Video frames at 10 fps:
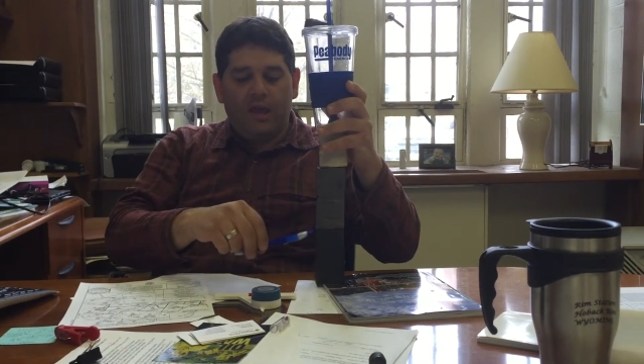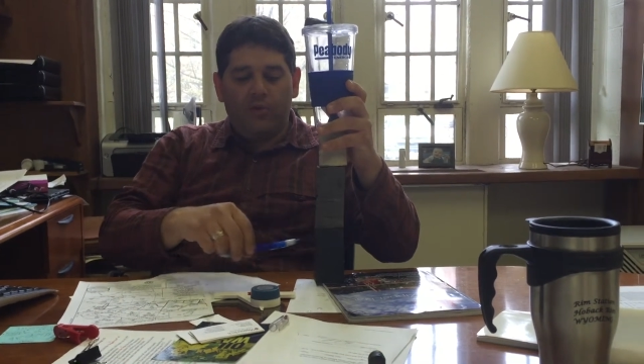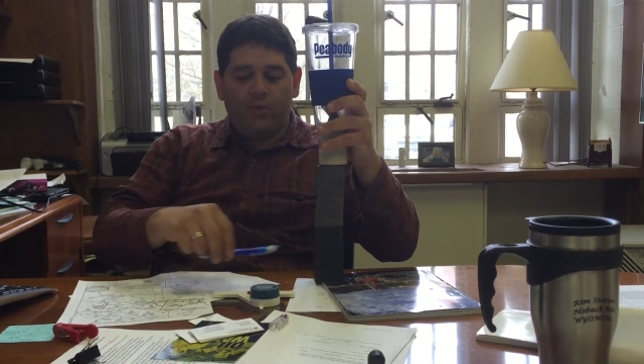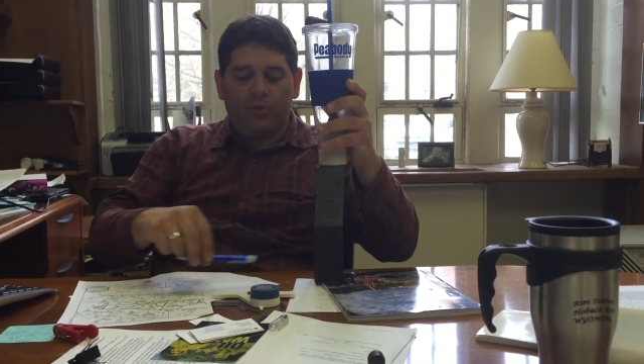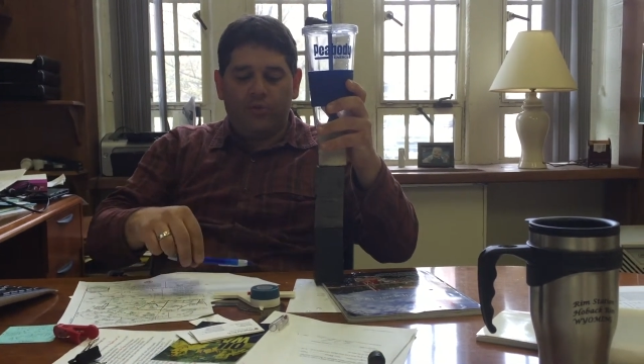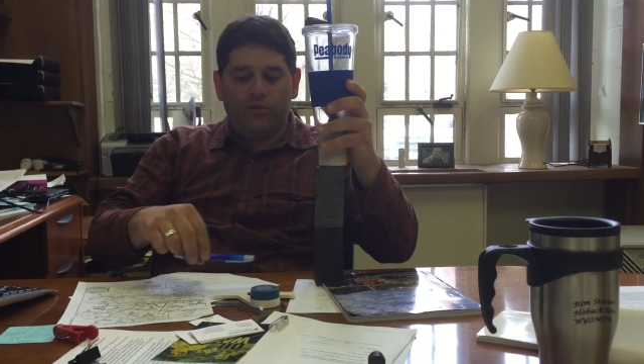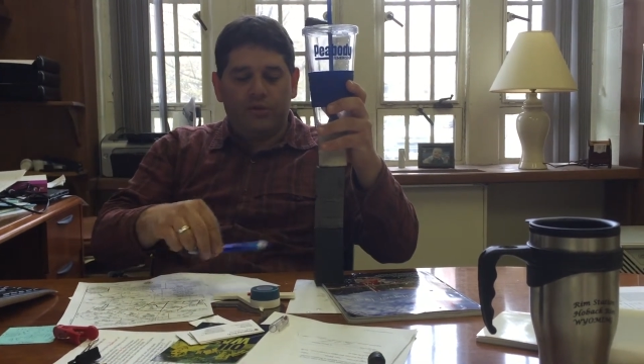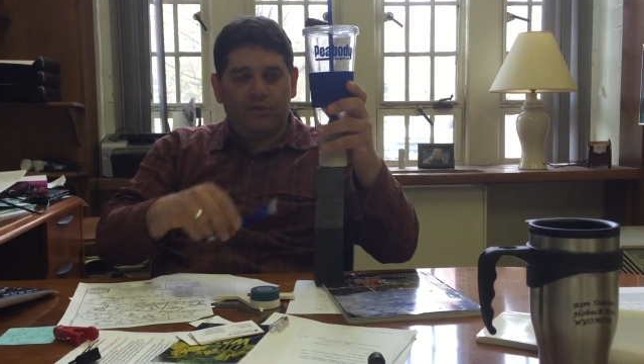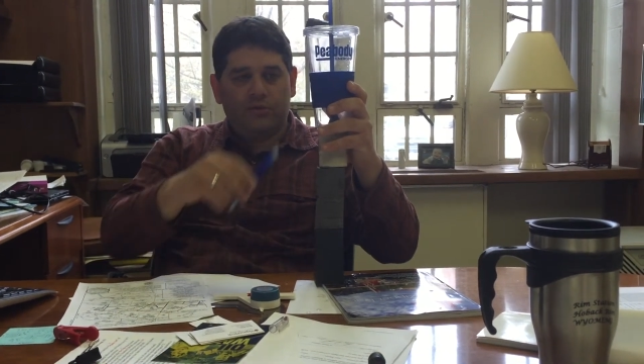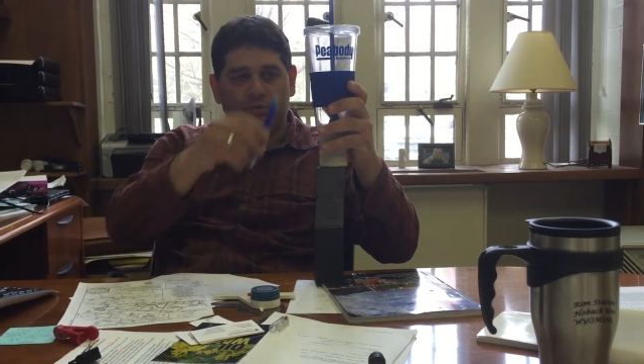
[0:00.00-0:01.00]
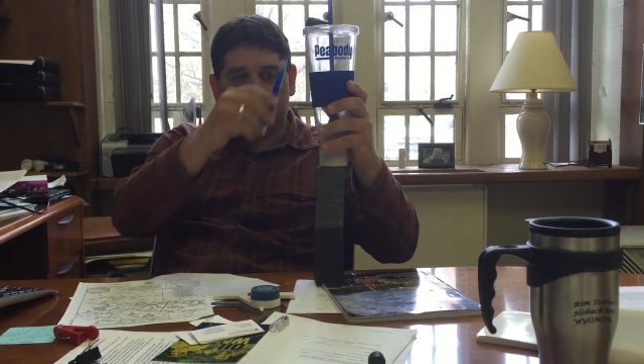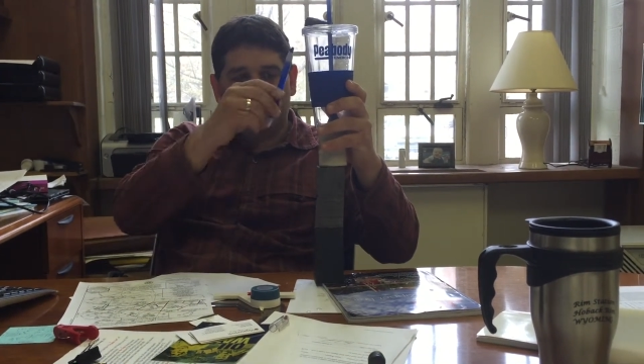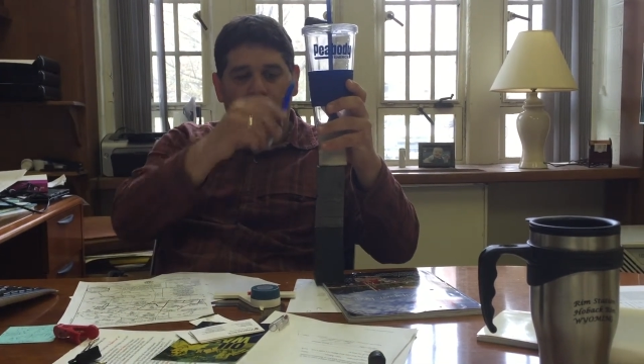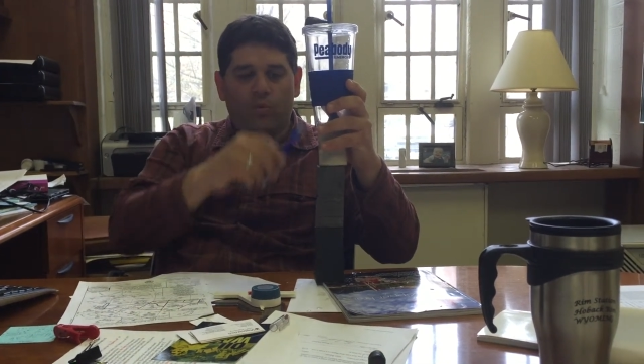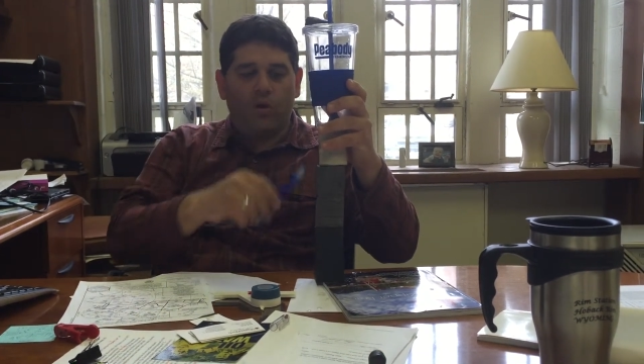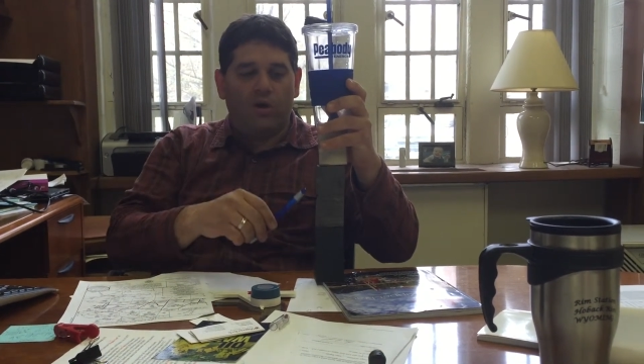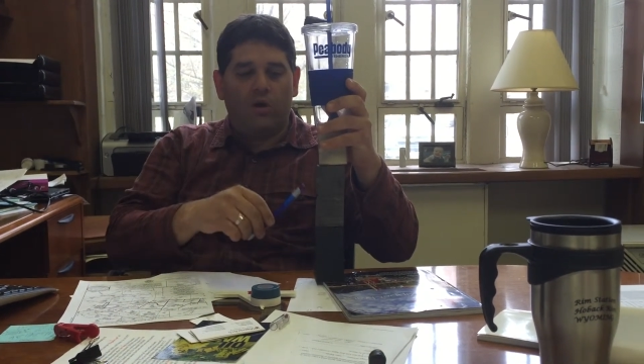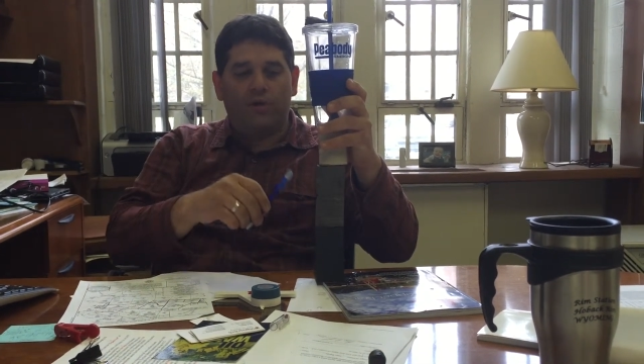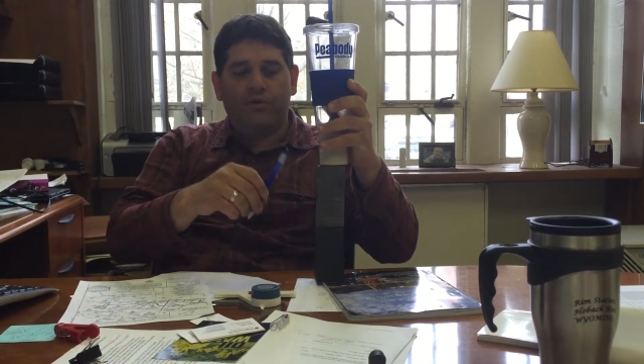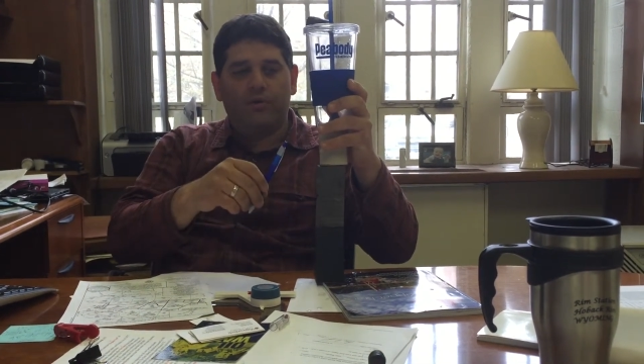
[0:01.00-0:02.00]
And what they'll do is they'll drill that
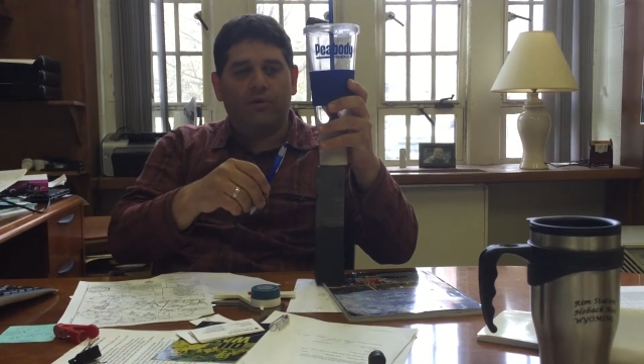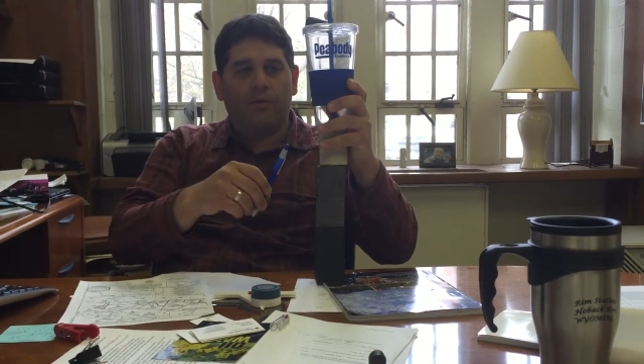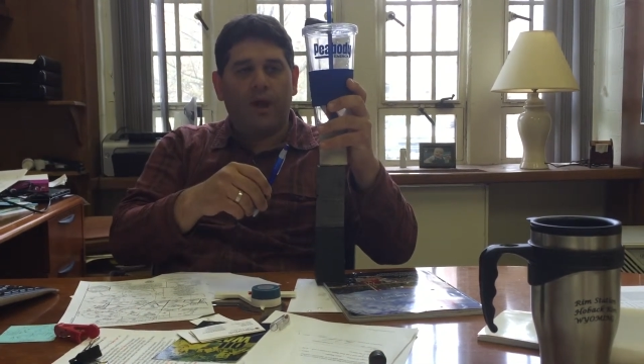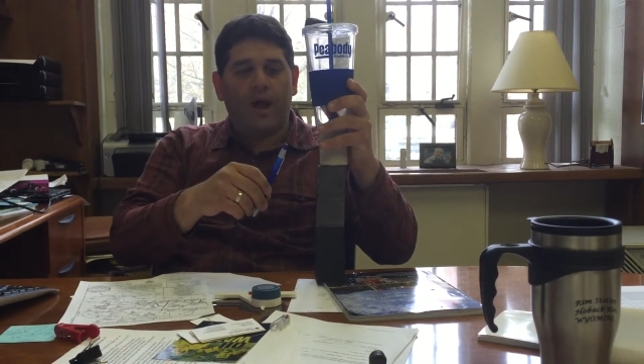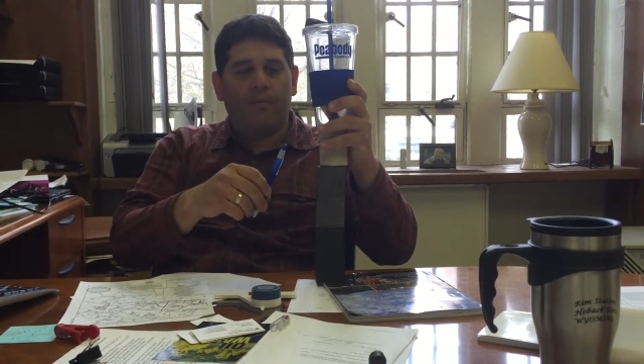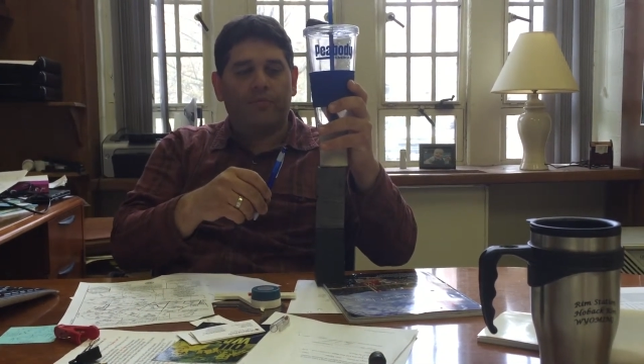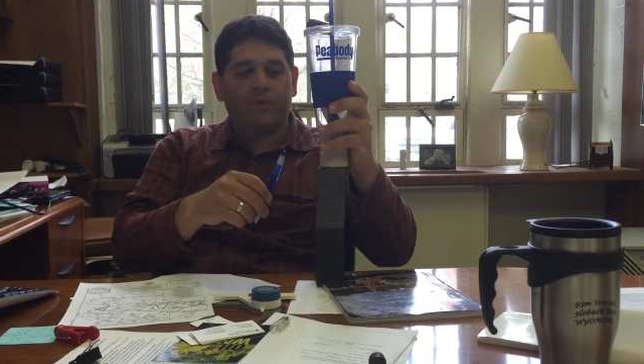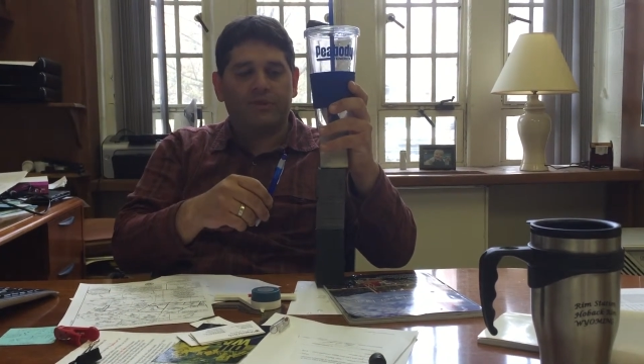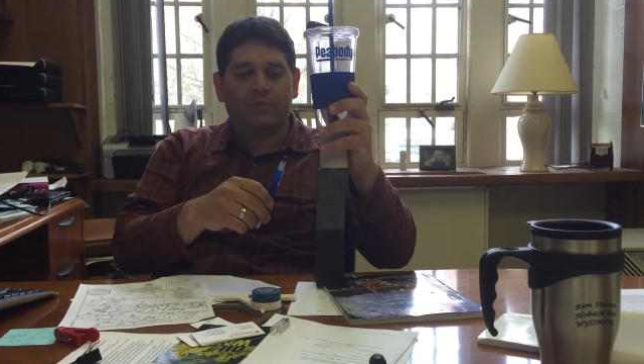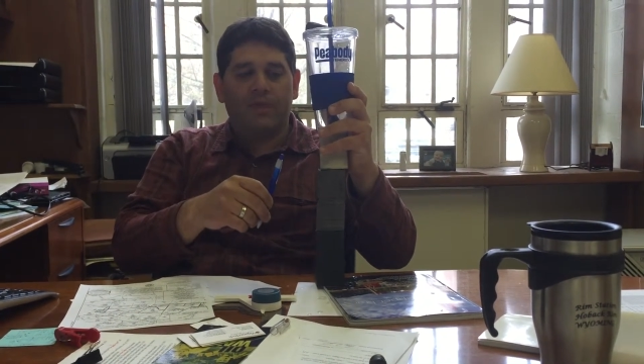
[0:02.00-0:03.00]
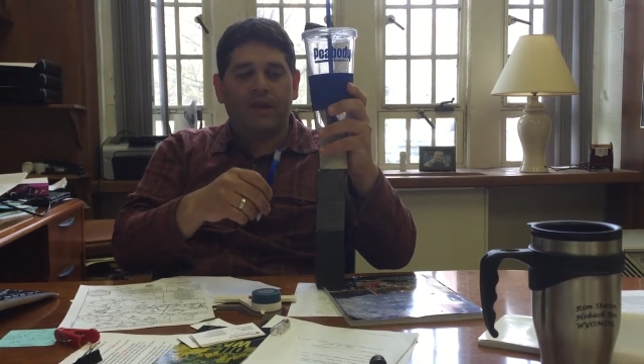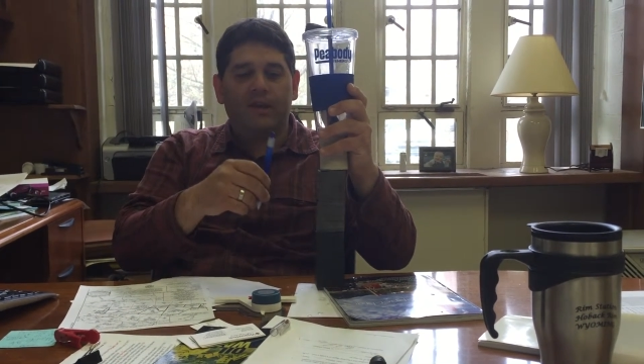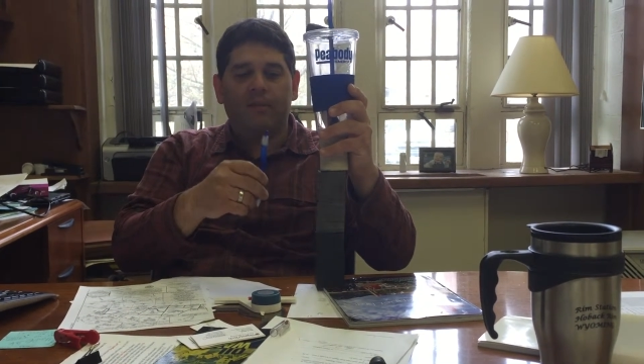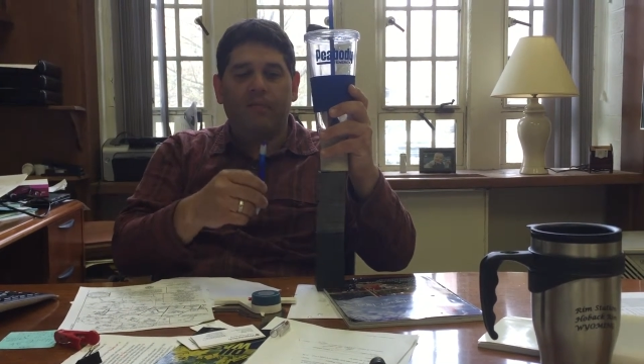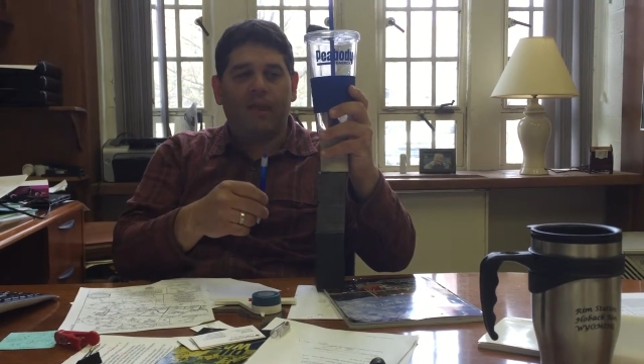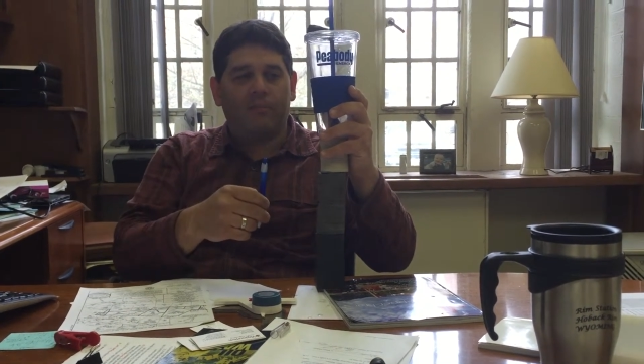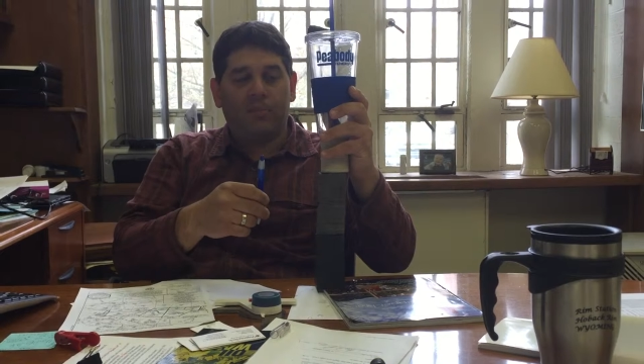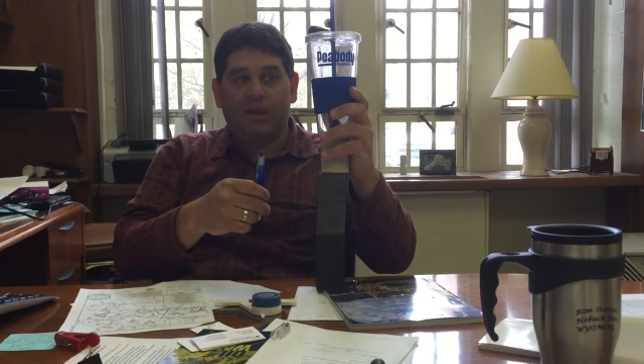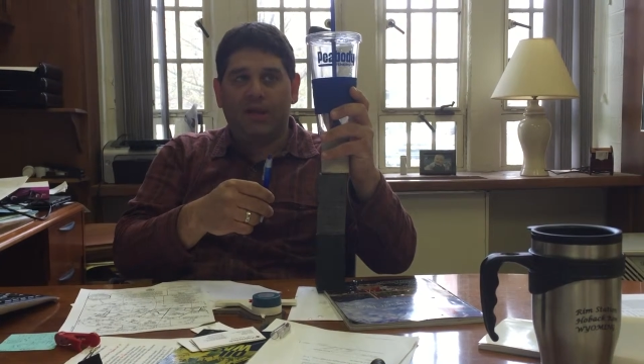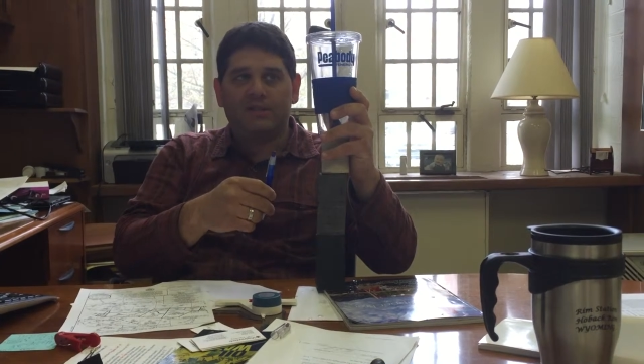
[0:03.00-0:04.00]
well, they'll cement it in
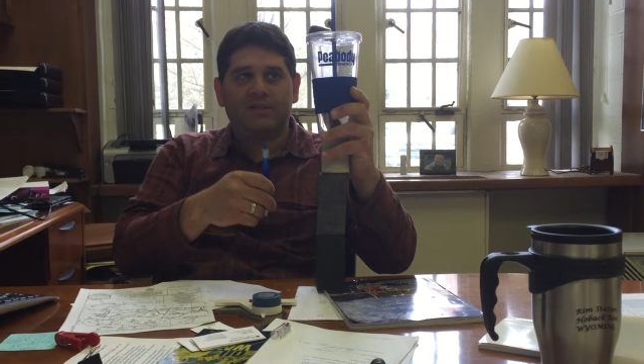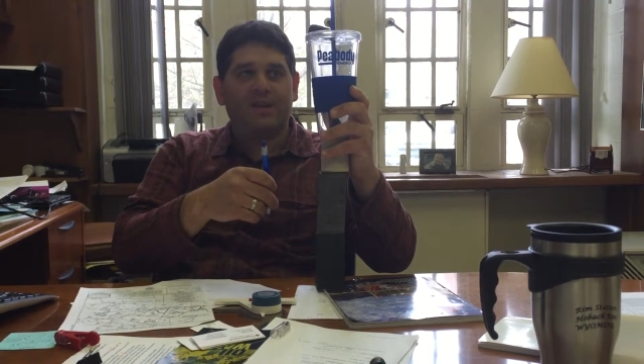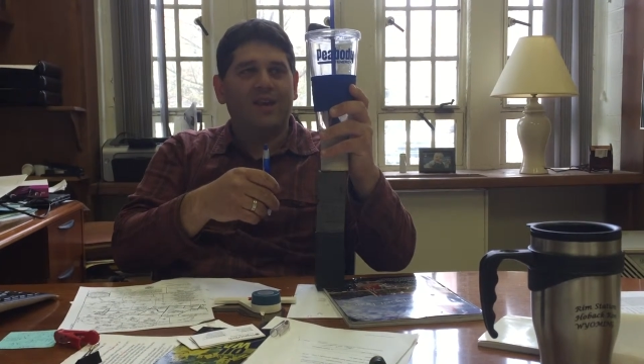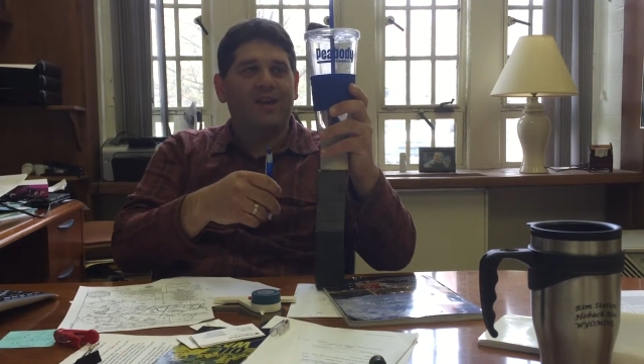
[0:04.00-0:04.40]
place.